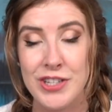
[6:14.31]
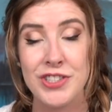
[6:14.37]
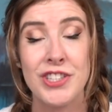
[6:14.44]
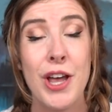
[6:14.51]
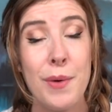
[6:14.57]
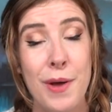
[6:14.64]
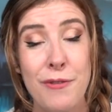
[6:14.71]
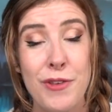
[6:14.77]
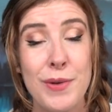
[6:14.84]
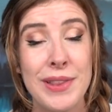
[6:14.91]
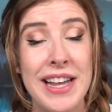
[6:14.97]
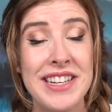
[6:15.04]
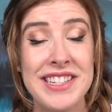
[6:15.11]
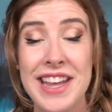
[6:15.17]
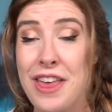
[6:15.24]
So if you would
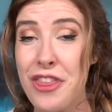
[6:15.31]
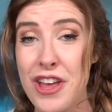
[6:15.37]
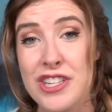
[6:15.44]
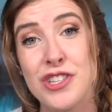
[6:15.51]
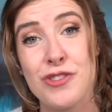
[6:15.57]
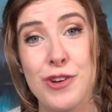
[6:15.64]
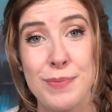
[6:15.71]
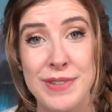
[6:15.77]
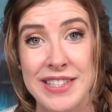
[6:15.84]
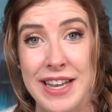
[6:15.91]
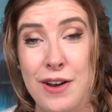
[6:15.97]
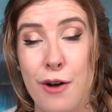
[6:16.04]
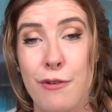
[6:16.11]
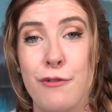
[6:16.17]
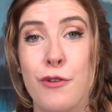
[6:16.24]
like to get thirty-three percent
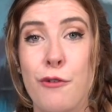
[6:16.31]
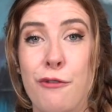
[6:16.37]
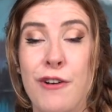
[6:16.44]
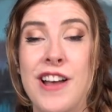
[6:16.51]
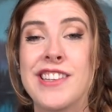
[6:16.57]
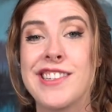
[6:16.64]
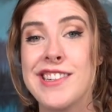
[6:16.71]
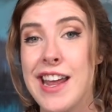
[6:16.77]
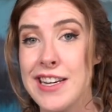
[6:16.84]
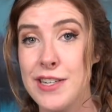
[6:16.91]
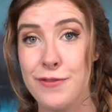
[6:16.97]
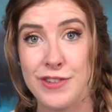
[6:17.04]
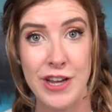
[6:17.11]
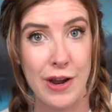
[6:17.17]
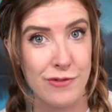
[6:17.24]
off of your first
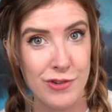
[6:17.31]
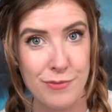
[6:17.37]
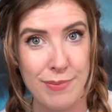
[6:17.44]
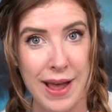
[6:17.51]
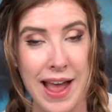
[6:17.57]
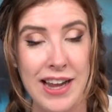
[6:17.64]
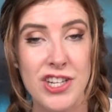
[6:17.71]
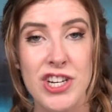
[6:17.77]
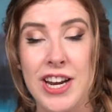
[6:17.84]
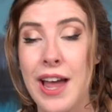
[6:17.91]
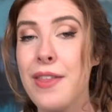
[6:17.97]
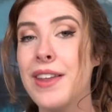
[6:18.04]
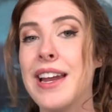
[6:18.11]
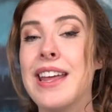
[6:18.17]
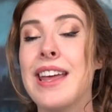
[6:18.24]
Native deodorant pack, check
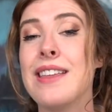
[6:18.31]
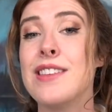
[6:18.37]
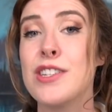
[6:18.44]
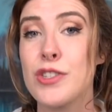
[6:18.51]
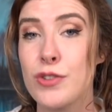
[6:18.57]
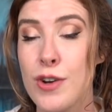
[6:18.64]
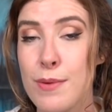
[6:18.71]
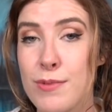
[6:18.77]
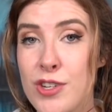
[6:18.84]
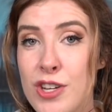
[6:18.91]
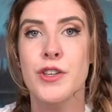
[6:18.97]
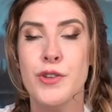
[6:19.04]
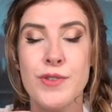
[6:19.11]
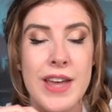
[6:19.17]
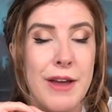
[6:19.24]
out the link in the description.
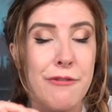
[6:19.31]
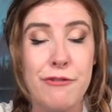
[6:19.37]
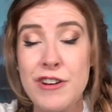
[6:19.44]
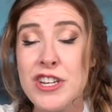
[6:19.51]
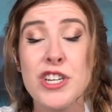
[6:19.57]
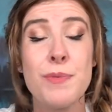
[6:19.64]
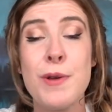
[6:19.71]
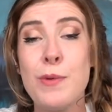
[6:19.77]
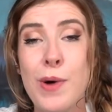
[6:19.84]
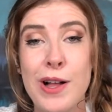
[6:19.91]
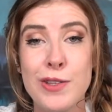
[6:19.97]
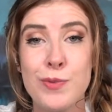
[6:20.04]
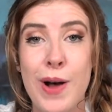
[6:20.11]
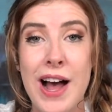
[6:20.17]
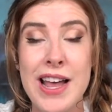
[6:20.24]
You can get free shipping
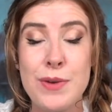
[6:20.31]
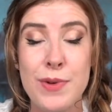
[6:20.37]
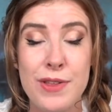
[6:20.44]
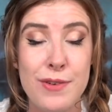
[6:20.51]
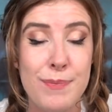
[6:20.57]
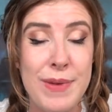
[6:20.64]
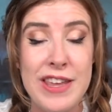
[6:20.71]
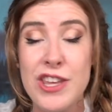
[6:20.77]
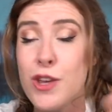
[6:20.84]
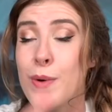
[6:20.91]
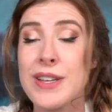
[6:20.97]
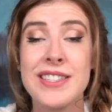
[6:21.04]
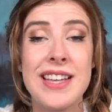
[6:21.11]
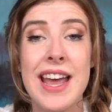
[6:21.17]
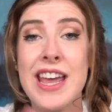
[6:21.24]
worldwide, whether it be U
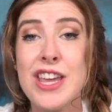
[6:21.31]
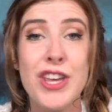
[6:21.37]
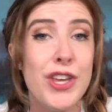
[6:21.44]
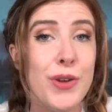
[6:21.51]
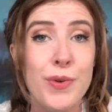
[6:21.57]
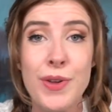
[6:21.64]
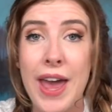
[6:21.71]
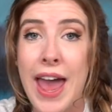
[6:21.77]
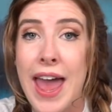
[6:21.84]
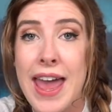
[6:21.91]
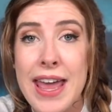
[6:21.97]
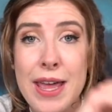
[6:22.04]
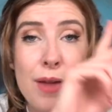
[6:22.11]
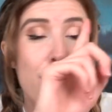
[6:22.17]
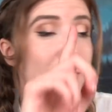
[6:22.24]
S A, U
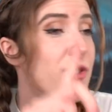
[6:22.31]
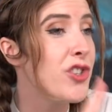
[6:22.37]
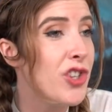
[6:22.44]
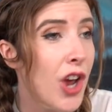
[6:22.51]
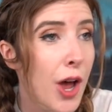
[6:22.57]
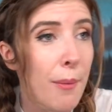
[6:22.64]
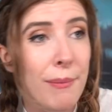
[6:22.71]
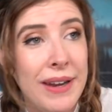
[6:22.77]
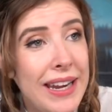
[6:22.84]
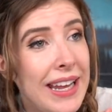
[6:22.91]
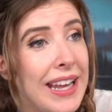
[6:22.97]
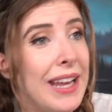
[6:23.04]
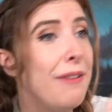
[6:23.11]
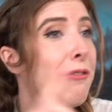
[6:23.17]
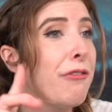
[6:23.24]
K,
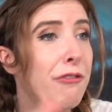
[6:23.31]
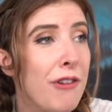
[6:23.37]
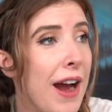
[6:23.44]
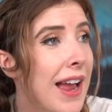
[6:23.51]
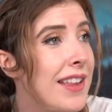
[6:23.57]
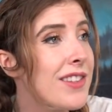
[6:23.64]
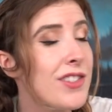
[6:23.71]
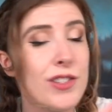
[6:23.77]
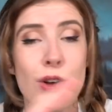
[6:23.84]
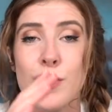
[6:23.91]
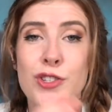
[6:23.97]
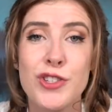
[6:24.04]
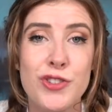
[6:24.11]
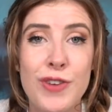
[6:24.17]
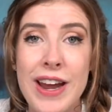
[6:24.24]
Germany, France,
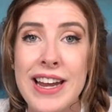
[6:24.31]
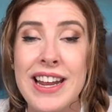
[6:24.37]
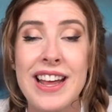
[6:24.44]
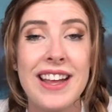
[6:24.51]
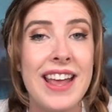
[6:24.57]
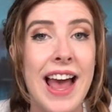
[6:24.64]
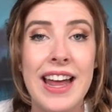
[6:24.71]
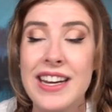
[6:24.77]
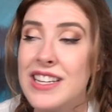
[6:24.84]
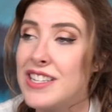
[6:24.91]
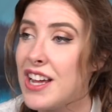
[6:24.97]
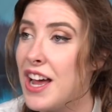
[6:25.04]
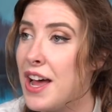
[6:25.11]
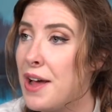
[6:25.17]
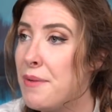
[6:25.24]
Australia,
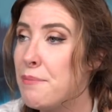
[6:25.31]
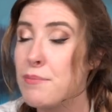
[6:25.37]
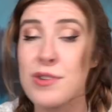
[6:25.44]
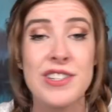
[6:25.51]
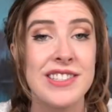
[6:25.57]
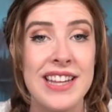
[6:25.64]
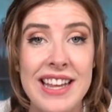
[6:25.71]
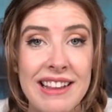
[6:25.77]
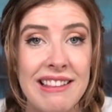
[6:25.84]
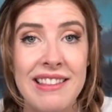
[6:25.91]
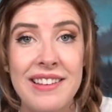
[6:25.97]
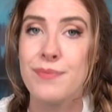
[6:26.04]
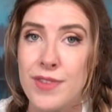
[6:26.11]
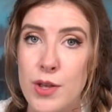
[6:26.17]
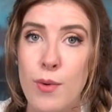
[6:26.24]
Canada,
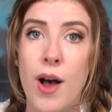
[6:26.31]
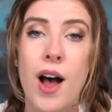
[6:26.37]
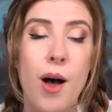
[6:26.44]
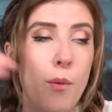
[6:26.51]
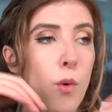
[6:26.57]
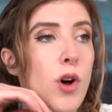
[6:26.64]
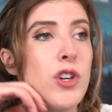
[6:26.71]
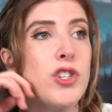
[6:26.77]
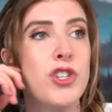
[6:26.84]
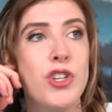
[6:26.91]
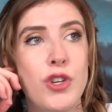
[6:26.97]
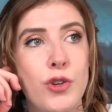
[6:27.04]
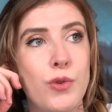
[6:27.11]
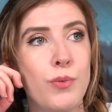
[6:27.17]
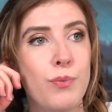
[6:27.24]
Brazil. You are what
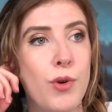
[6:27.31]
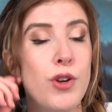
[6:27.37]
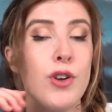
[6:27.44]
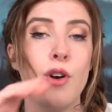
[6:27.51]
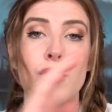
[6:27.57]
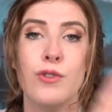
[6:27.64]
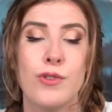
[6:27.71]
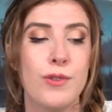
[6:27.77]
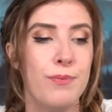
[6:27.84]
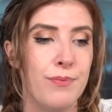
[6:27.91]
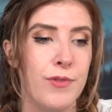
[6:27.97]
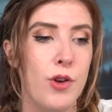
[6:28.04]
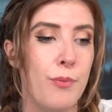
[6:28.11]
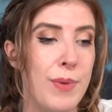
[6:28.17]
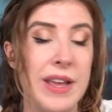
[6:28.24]
you put on your,
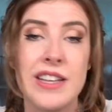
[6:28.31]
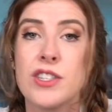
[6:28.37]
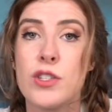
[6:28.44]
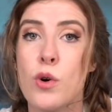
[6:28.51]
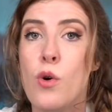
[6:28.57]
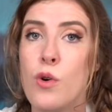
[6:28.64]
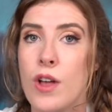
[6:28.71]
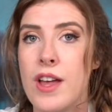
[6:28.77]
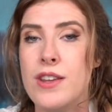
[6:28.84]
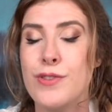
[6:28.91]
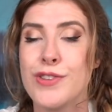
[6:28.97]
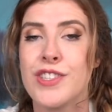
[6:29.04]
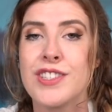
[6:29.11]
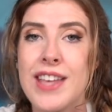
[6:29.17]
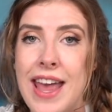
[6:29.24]
your biggest organ, your
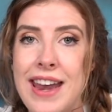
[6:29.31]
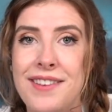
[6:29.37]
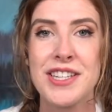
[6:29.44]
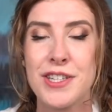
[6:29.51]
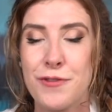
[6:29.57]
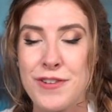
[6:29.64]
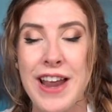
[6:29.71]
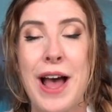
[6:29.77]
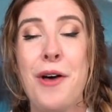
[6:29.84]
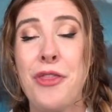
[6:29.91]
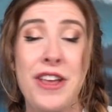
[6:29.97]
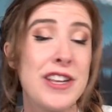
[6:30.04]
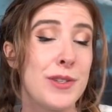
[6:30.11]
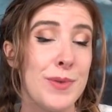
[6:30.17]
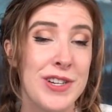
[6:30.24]
skin. So for now,
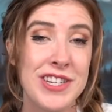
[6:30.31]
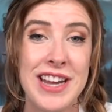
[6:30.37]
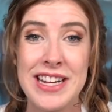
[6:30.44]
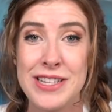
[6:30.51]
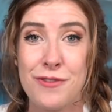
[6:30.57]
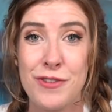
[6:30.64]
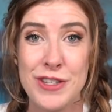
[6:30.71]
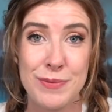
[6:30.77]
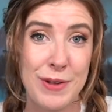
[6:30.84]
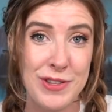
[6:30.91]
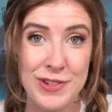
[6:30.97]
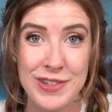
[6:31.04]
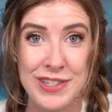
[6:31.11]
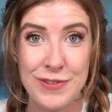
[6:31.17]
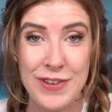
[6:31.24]
thank you so much to Native for
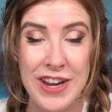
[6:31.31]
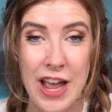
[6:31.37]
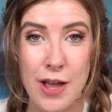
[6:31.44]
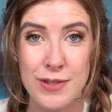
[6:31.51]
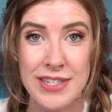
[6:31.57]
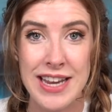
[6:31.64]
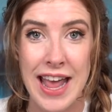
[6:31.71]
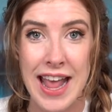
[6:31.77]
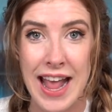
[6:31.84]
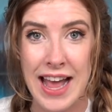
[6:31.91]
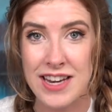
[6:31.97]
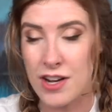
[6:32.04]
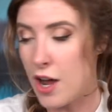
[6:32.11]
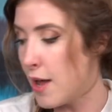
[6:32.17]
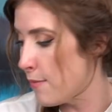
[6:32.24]
sponsoring this video today,
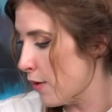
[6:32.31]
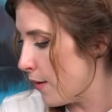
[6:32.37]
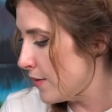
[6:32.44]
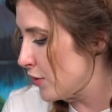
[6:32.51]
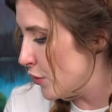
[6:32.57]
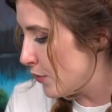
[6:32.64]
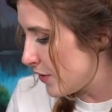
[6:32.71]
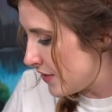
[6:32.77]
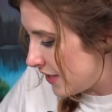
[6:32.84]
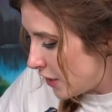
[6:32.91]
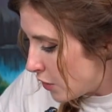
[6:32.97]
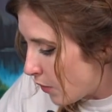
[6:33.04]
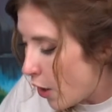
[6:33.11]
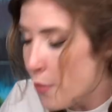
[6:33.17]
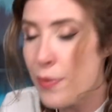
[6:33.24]
and I'm going to
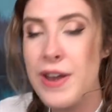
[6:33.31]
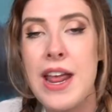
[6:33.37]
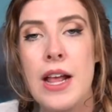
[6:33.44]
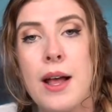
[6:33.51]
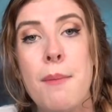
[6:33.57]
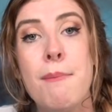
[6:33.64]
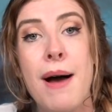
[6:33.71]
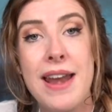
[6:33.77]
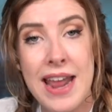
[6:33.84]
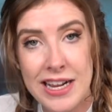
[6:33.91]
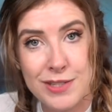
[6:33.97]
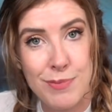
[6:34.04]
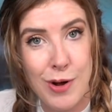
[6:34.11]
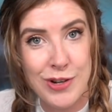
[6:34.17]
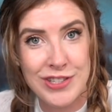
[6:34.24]
continue opening my
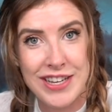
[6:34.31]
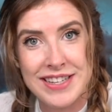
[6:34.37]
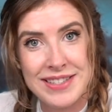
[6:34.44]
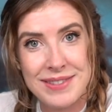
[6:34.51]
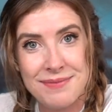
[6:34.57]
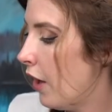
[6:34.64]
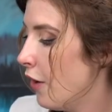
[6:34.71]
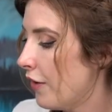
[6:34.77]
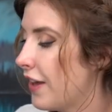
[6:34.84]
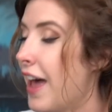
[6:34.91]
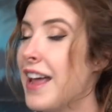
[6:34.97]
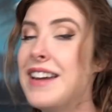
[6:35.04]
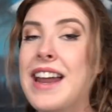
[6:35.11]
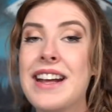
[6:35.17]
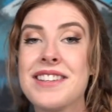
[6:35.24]
next boxes.
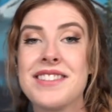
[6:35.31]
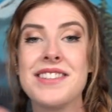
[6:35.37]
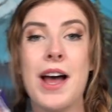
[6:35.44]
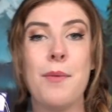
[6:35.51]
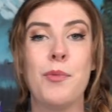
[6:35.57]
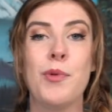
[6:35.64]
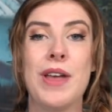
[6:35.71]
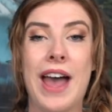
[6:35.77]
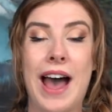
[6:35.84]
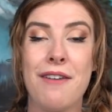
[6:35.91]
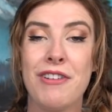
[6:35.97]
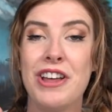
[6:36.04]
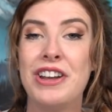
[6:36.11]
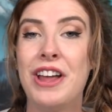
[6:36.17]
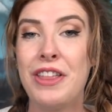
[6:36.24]
Okay, next up we
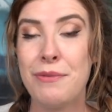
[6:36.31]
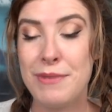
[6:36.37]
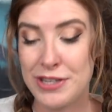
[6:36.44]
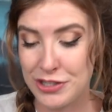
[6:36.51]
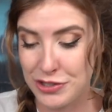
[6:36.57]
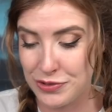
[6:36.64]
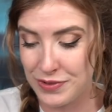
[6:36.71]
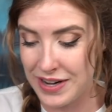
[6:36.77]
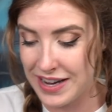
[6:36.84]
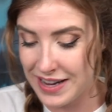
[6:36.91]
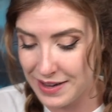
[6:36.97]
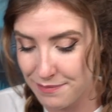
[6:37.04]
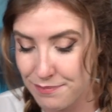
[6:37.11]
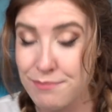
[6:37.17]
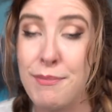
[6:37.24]
have another
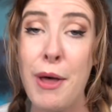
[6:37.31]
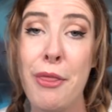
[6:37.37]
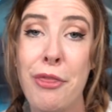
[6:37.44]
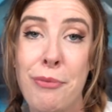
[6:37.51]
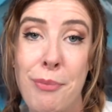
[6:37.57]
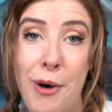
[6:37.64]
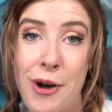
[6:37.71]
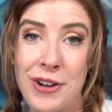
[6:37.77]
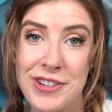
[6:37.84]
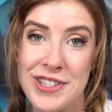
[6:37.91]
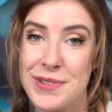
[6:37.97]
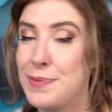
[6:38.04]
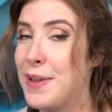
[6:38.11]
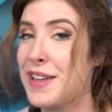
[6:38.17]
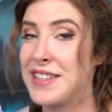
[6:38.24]
mystery month
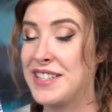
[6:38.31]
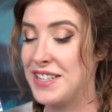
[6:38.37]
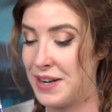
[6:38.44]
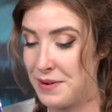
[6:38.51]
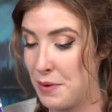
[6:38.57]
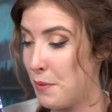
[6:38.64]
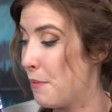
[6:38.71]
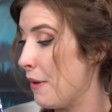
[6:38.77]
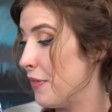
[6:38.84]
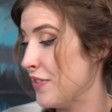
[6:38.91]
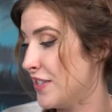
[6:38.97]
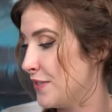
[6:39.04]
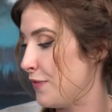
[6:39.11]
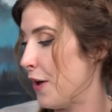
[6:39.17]
box, because I don't know what month it's